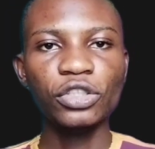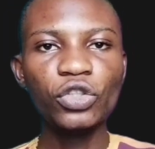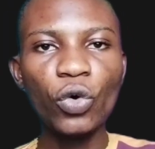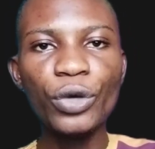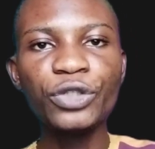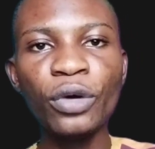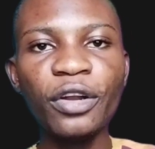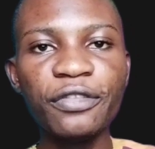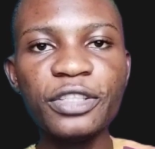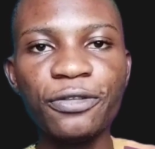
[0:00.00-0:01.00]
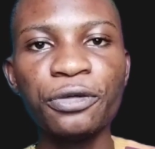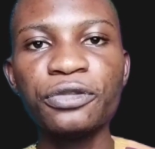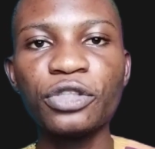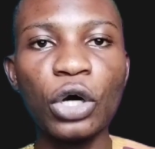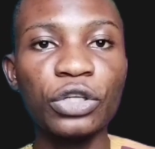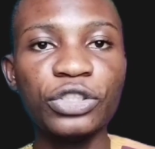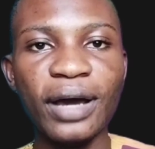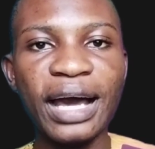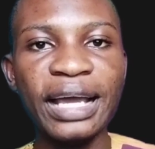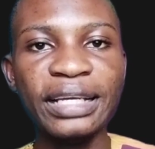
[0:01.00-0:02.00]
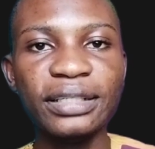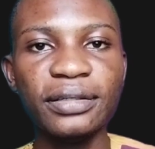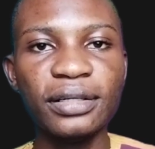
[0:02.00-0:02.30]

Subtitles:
So which one of these phones caught your eye?